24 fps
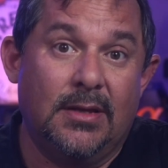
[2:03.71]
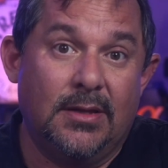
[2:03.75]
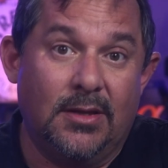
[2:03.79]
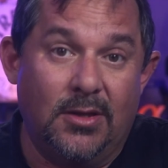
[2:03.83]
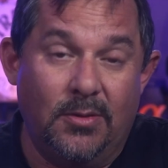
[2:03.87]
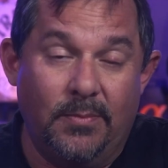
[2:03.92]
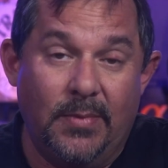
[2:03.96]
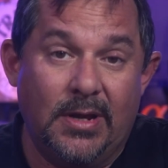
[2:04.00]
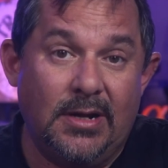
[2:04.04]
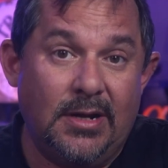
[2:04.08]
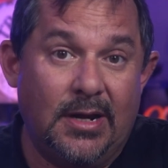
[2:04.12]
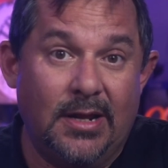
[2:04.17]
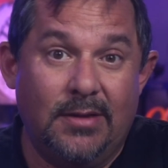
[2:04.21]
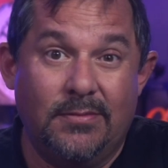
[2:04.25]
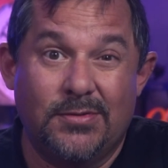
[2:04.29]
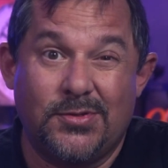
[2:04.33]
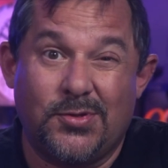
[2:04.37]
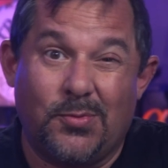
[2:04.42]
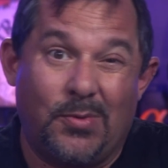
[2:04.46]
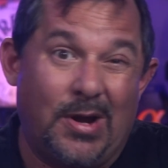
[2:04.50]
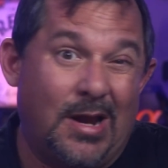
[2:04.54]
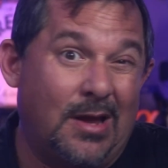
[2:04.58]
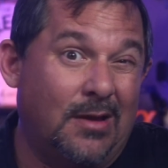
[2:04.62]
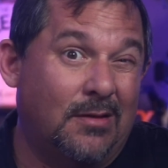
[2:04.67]
humidity
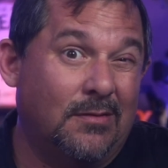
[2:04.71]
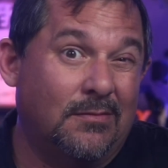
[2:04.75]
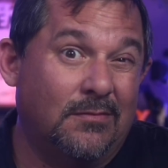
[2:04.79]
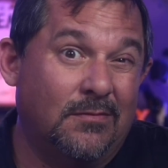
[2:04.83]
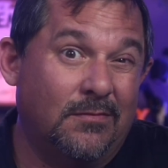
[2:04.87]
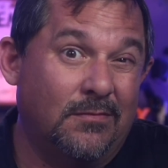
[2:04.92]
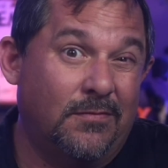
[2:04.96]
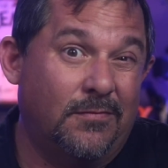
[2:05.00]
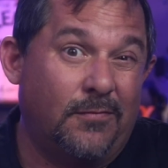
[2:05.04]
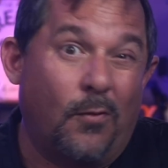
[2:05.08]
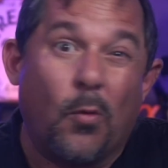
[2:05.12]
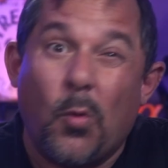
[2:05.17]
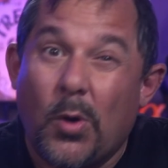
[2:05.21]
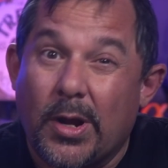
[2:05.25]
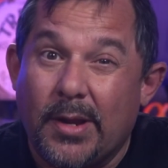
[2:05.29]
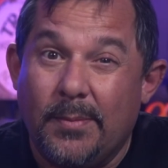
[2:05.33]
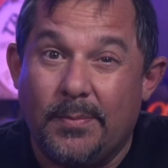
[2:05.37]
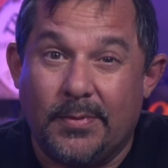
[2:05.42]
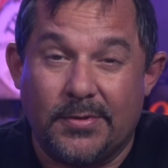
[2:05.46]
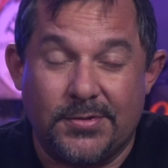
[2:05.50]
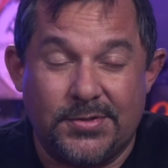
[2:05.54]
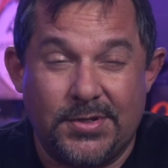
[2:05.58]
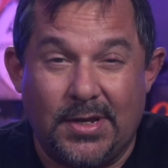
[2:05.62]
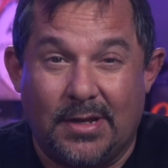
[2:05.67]
was around
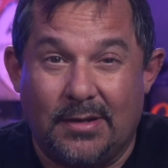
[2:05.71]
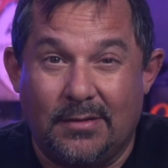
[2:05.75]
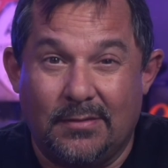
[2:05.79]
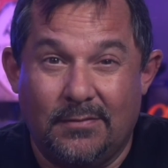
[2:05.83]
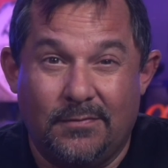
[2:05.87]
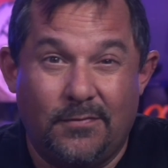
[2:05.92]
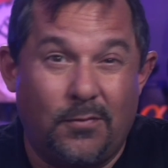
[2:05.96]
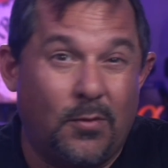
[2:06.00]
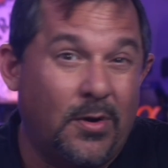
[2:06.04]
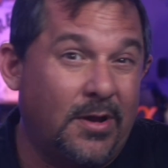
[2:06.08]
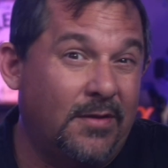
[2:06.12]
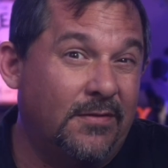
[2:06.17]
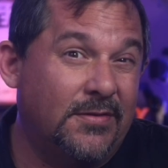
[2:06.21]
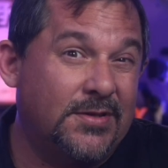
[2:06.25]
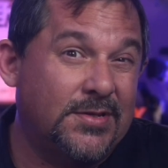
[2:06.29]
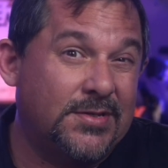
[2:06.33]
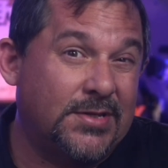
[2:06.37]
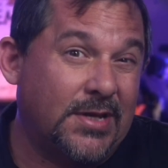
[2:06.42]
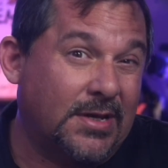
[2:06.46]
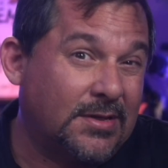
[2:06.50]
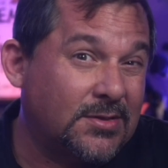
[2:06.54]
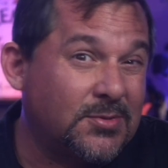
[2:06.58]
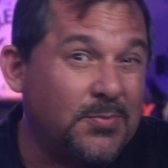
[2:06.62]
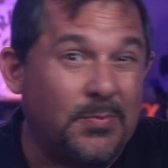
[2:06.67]
40%,
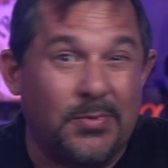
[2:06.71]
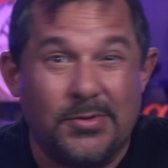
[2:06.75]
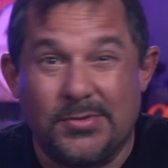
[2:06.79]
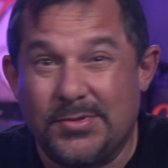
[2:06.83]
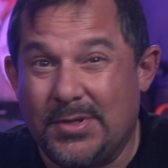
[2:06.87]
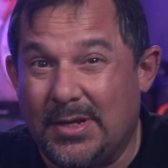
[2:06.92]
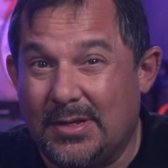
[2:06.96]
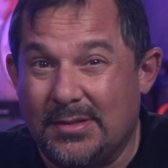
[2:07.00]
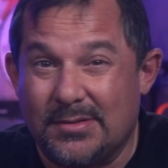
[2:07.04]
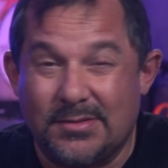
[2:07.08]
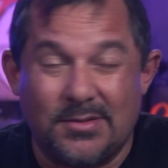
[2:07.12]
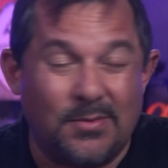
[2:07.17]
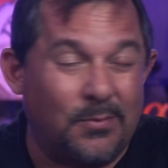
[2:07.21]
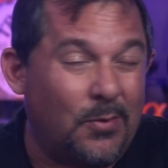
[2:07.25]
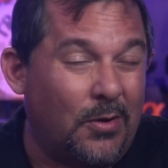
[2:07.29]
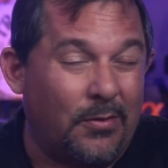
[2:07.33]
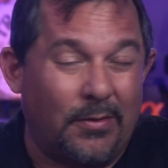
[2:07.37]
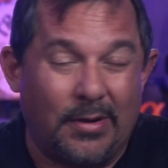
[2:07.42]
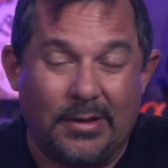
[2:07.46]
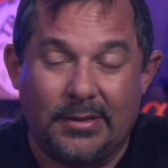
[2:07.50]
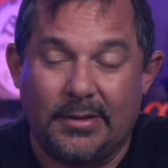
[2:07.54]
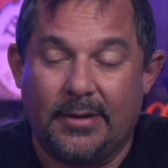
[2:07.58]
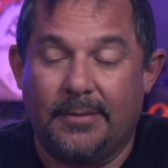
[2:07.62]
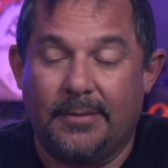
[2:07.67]
46%, somewhere around